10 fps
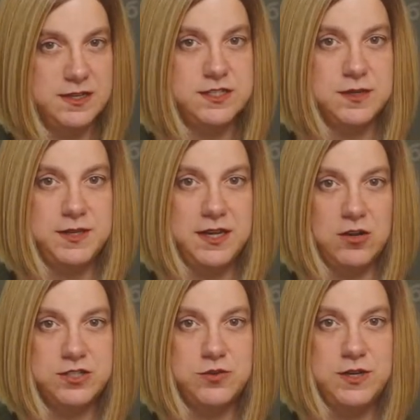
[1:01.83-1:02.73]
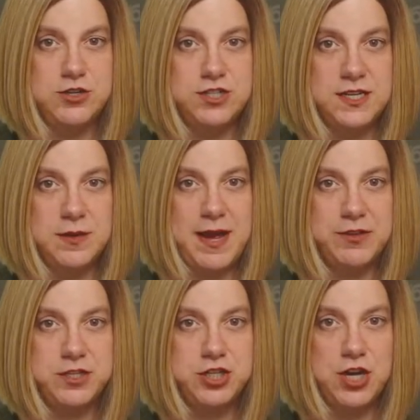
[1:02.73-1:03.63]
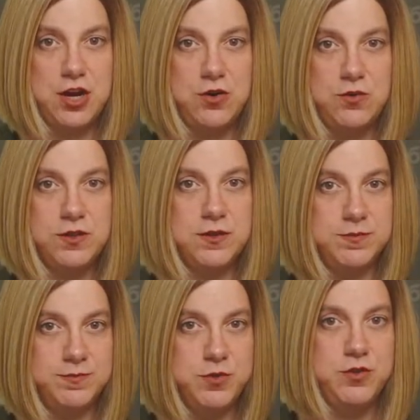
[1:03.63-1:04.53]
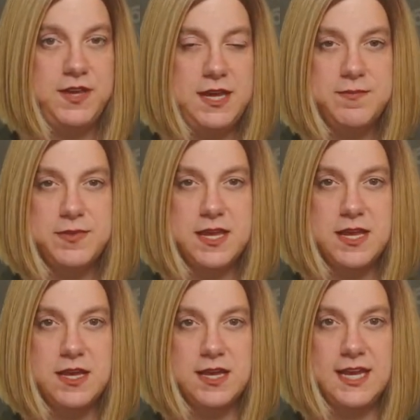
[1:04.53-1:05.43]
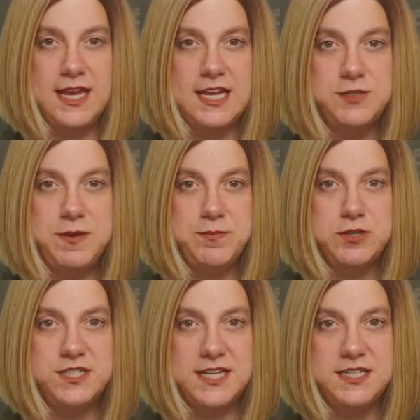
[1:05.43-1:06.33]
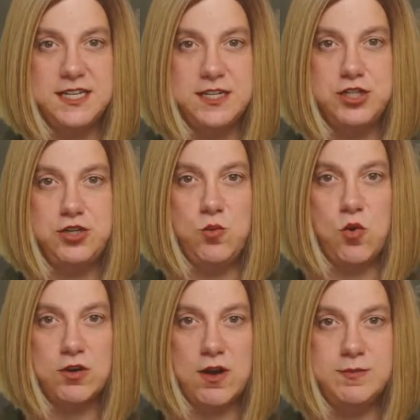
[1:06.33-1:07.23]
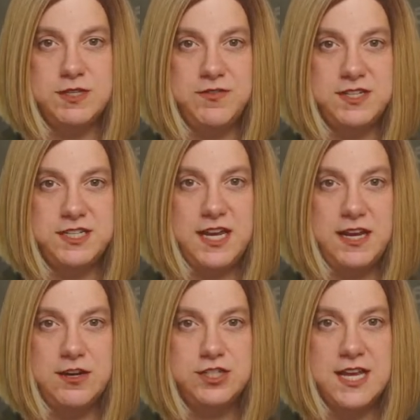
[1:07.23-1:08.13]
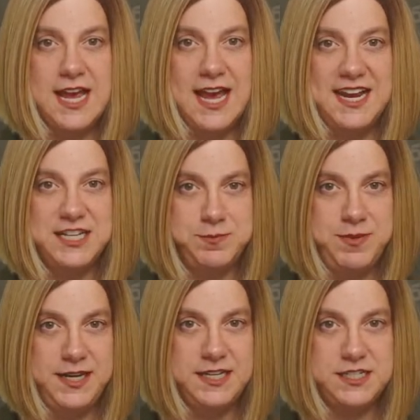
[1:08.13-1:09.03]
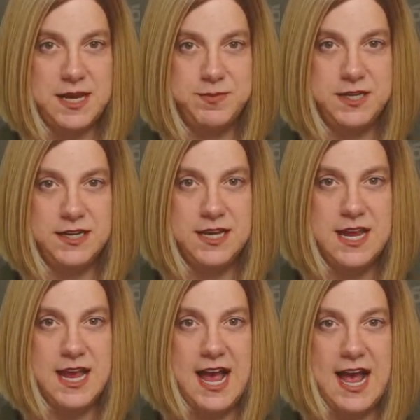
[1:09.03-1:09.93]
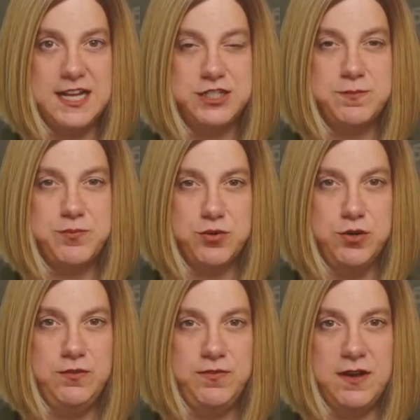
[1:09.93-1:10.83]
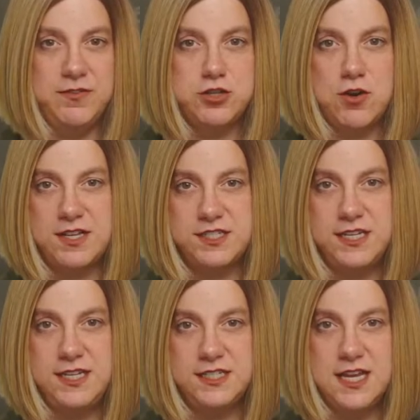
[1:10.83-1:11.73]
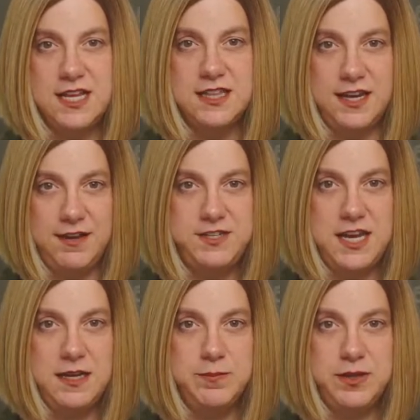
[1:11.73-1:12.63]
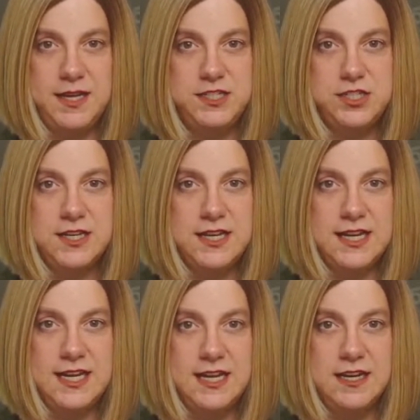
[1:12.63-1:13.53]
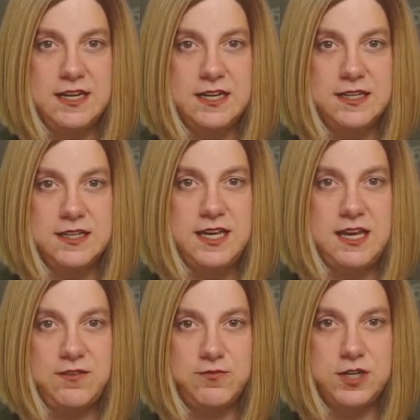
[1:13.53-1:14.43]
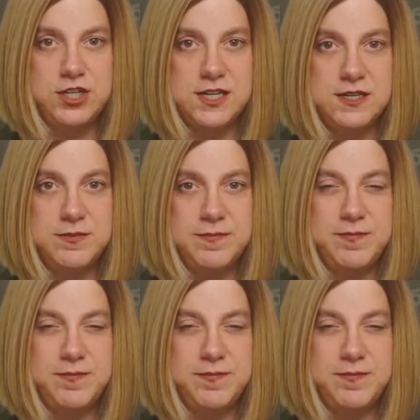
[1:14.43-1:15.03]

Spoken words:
something also interesting about the show, the movie, it has been presented to war crimes investigators and has been accepted as proof of atrocities that have taken place in the Kyiv region.